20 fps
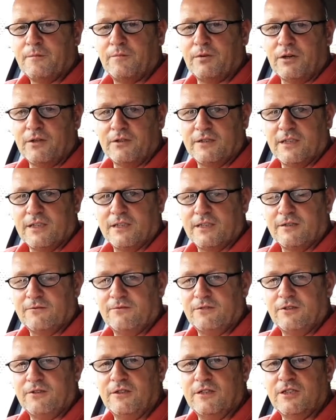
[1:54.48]
process
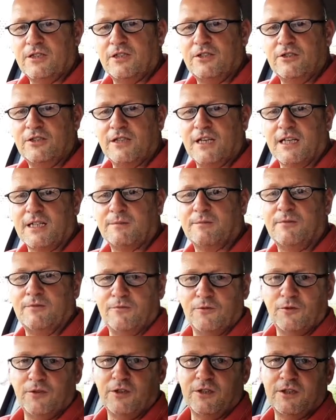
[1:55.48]
of doing the two checks
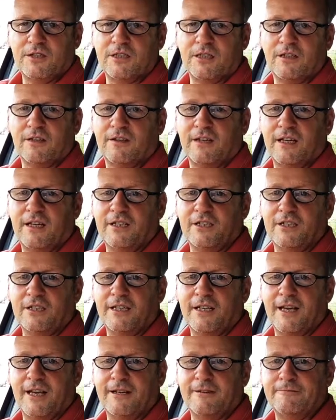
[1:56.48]
before you start the
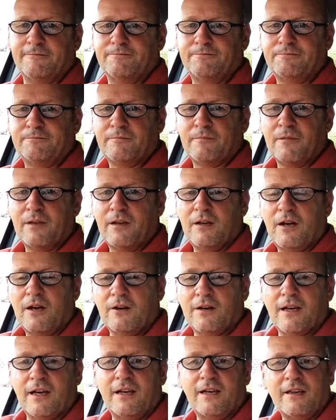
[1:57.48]
engine again.
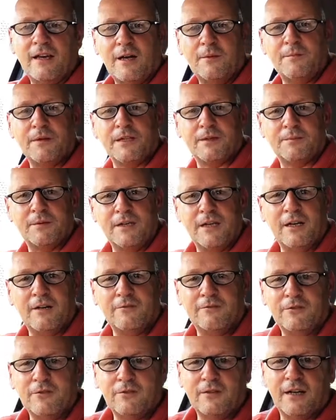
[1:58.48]
Okay, hope that's been
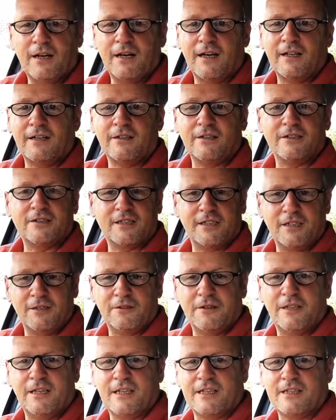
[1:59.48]
helpful, and I'll see you
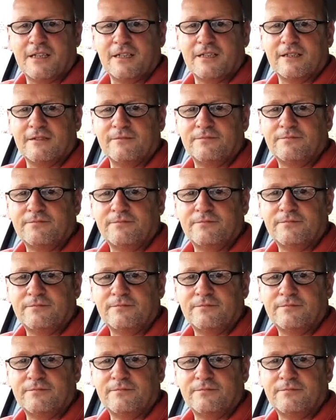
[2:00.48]
on the next lesson.